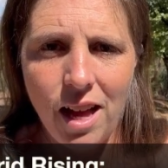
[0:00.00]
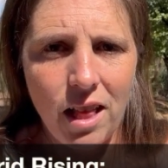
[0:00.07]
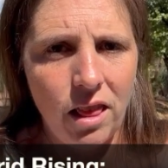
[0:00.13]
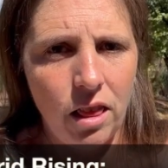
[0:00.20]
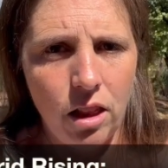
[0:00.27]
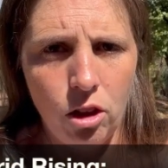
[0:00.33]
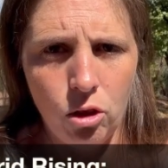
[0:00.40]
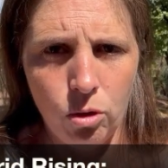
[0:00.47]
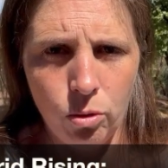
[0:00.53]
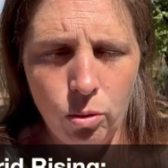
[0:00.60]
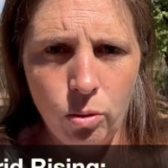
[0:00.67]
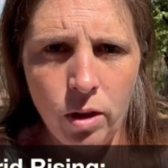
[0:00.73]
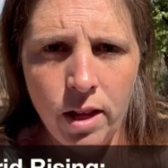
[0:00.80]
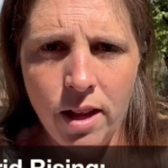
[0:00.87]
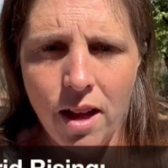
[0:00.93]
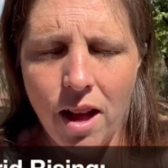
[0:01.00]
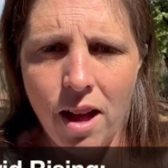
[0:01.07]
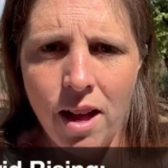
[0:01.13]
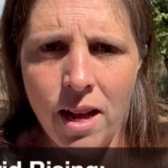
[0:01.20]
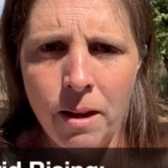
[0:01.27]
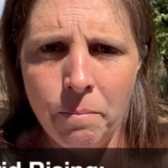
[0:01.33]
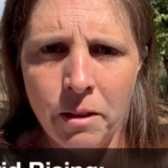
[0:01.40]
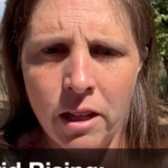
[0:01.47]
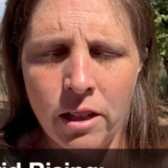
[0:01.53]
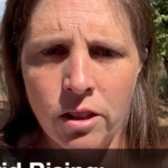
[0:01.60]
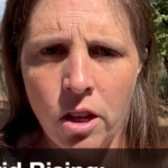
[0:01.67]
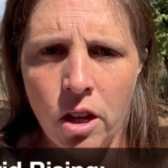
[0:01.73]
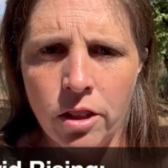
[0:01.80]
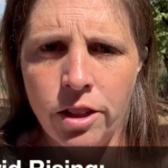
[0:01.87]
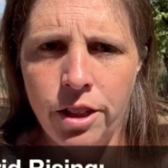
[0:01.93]
Hello, I'm going to
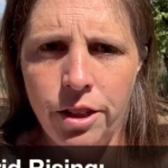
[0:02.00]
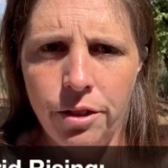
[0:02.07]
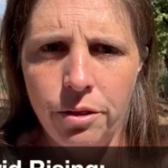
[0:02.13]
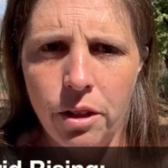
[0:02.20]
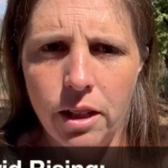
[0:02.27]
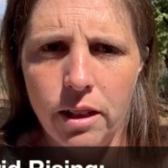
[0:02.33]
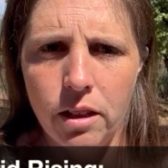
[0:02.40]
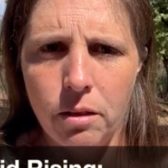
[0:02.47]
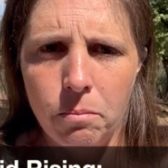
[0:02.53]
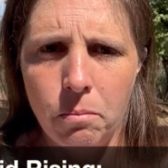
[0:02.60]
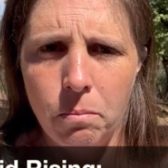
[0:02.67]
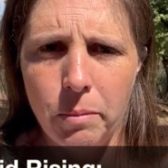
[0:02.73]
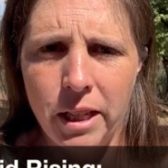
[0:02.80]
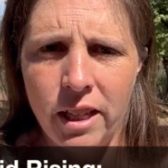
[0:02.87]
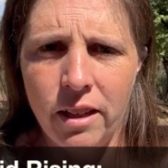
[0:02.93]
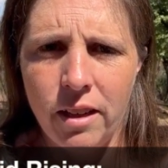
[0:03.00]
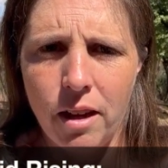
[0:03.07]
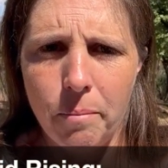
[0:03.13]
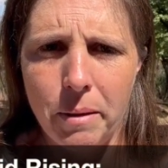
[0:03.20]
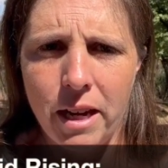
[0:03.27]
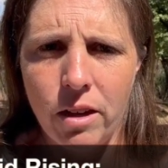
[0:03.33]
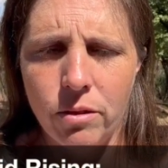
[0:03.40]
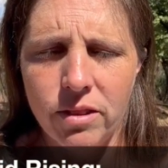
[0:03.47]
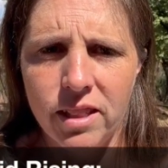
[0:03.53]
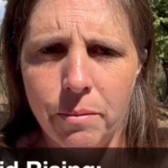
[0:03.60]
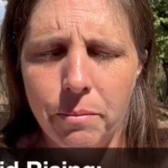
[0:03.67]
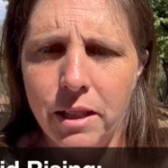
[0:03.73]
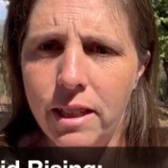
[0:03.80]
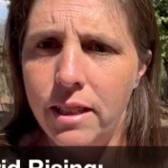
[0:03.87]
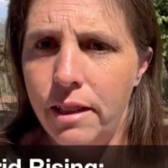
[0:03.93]
talk to you a little bit about
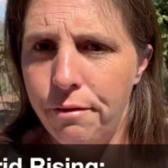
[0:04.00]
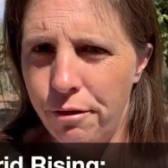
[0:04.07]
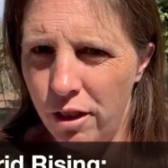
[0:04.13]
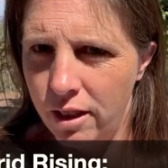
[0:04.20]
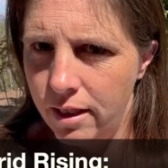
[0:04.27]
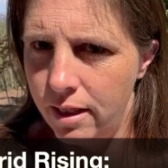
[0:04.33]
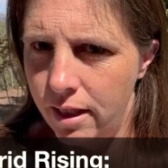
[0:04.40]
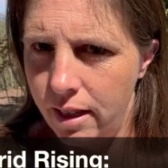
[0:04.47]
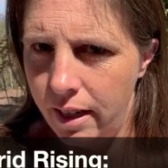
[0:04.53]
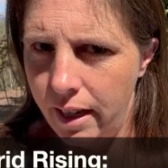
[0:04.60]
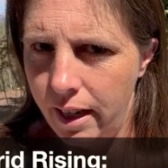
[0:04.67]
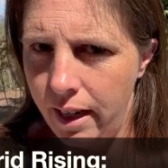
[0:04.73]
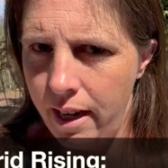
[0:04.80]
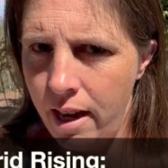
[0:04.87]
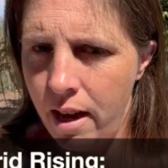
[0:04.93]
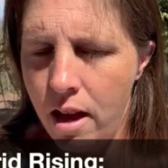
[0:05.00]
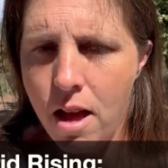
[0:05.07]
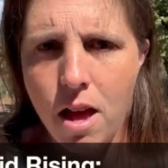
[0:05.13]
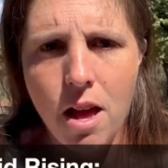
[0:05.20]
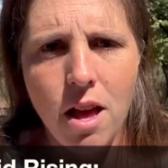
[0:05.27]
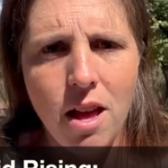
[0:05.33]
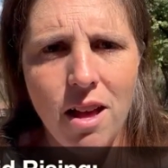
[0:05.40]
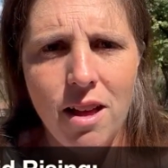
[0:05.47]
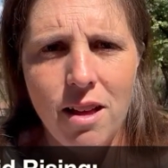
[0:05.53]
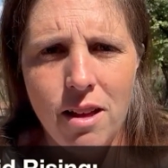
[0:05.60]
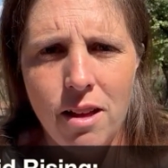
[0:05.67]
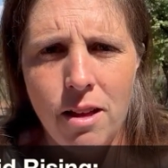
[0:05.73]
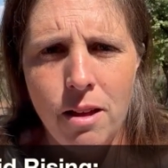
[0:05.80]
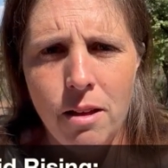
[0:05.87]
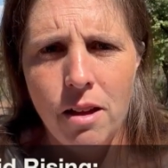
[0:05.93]
something different today.
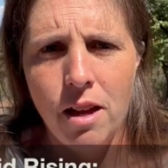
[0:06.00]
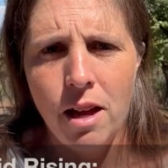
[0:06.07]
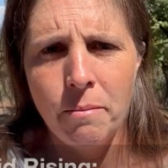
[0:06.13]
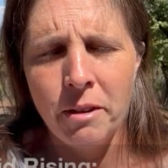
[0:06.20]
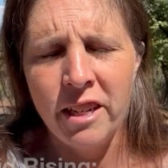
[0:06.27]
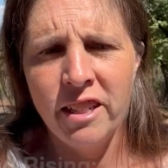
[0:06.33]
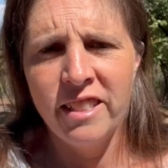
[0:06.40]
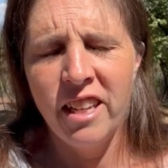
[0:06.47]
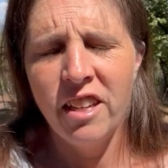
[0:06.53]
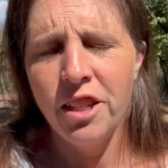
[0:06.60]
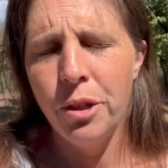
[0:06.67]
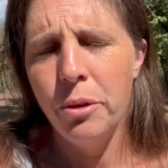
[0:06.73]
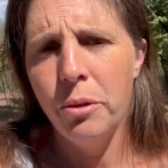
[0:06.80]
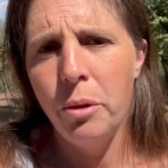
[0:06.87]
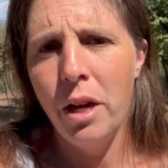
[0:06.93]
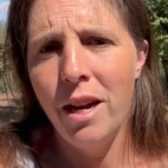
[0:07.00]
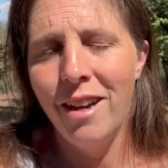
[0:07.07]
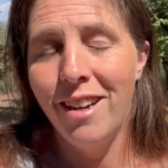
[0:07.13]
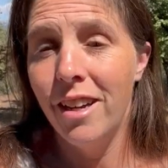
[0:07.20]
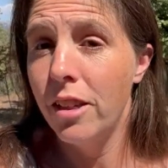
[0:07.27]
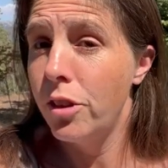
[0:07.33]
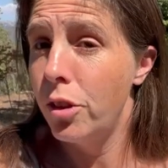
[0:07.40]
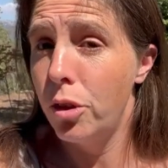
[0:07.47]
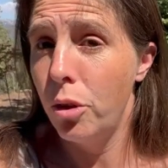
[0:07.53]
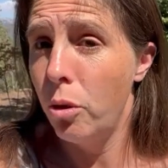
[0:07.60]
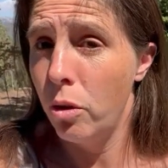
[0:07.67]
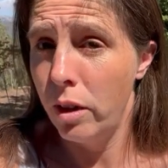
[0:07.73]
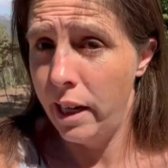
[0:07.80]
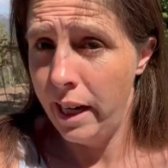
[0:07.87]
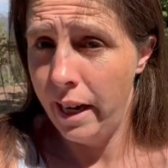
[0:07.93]
I'm going to tell you a
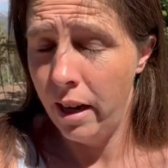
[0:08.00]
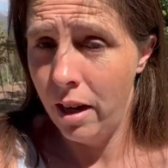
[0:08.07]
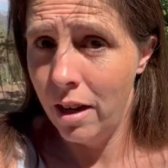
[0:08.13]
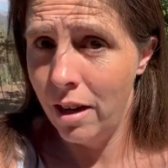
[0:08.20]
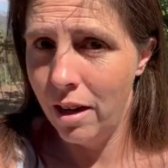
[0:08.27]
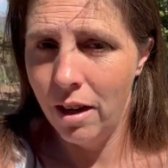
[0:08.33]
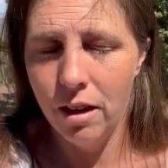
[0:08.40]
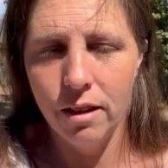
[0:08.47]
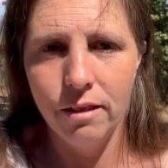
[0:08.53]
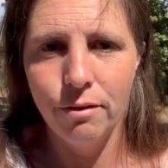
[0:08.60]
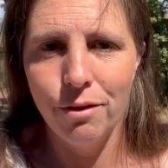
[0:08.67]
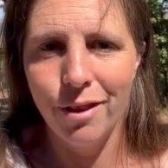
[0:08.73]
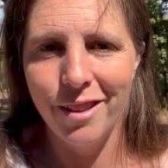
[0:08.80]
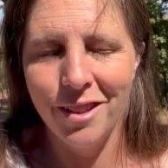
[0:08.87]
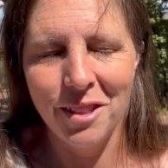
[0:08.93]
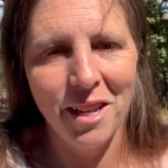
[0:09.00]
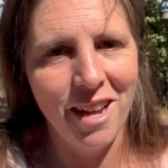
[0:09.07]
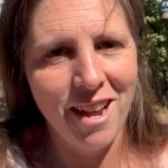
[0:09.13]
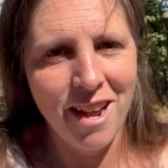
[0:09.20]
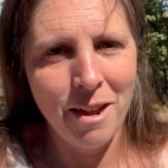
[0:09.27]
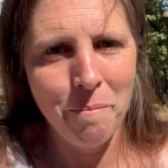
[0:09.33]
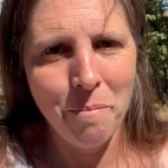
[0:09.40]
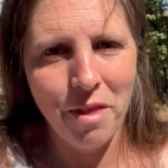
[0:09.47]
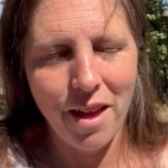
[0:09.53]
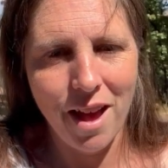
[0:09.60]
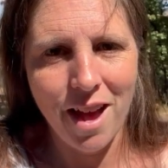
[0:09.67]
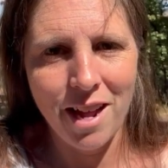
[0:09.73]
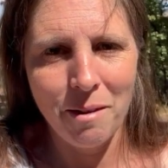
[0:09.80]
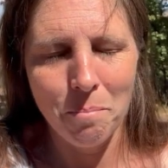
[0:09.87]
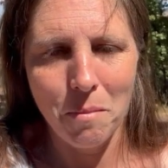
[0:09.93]
story of the time
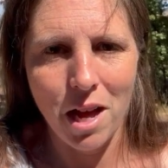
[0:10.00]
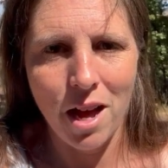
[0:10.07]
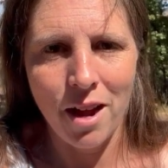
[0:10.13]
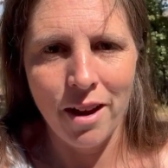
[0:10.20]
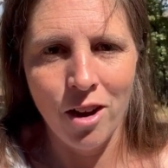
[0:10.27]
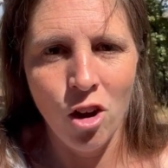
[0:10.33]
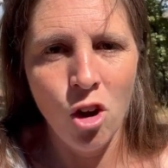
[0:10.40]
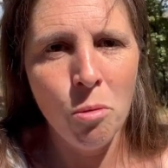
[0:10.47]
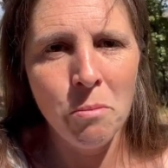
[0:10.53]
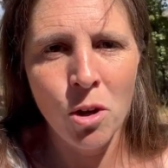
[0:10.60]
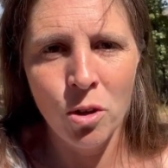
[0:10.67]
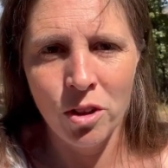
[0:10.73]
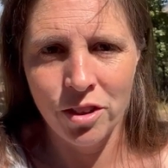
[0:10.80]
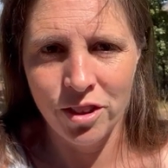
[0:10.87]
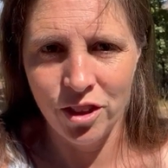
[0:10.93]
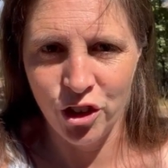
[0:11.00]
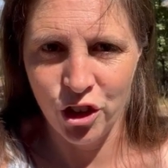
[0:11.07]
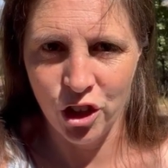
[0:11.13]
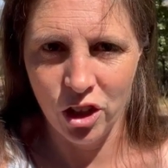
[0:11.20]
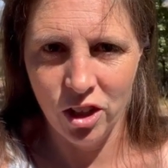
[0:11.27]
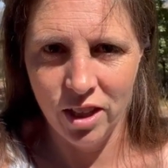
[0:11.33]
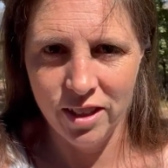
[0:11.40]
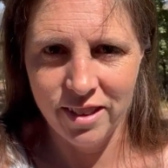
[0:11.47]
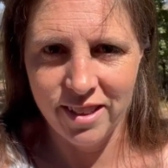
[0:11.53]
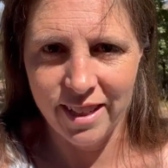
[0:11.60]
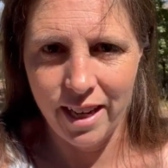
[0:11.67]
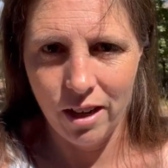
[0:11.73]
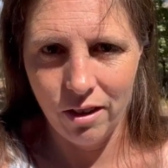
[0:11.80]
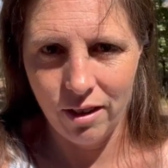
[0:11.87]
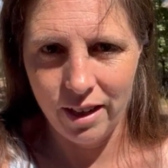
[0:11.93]
that my homeowner's insurance
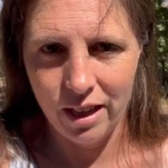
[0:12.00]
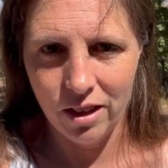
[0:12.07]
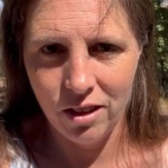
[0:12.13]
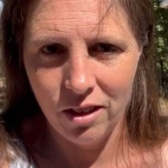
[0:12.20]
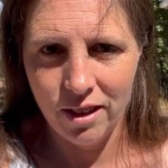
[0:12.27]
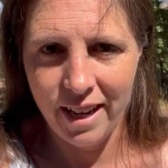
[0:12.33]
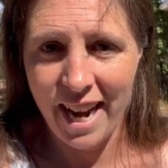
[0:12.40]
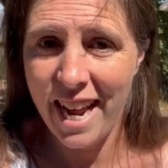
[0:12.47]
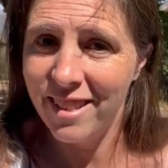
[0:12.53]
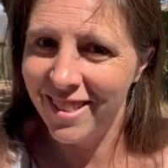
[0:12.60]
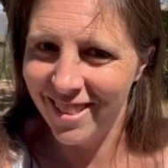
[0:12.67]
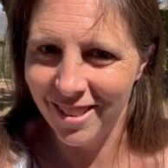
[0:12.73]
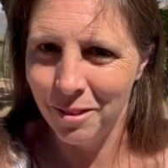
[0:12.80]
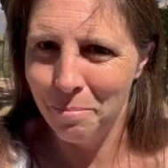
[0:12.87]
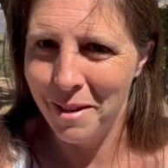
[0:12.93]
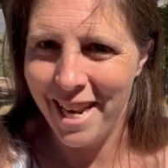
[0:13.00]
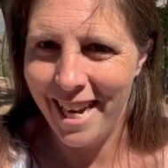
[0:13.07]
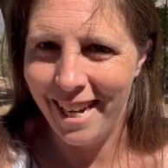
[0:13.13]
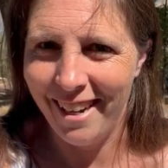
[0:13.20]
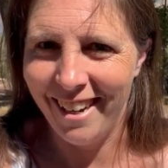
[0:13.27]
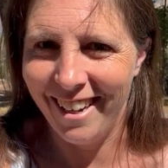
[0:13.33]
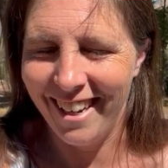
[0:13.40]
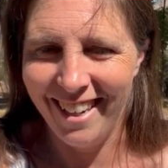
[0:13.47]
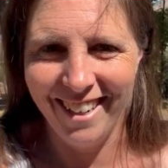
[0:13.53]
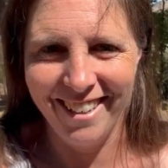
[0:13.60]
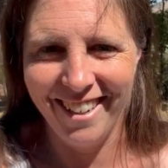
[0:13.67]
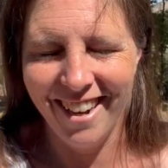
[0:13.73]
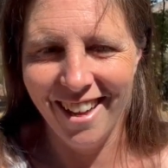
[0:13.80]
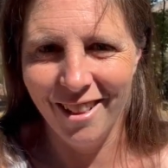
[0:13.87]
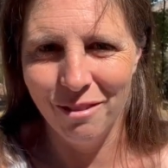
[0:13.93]
carrier canceled me in
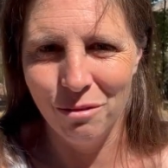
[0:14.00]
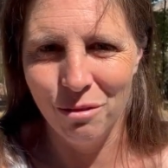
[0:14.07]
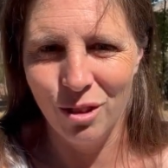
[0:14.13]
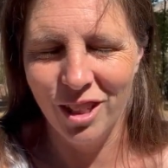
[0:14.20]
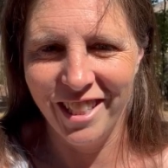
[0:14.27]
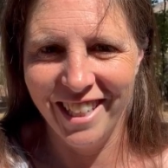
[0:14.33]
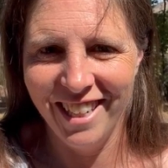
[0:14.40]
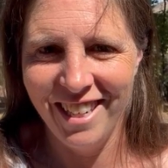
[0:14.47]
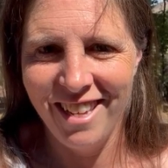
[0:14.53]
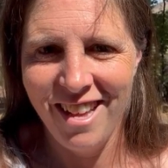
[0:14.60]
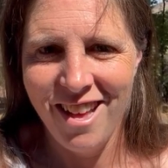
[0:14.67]
California,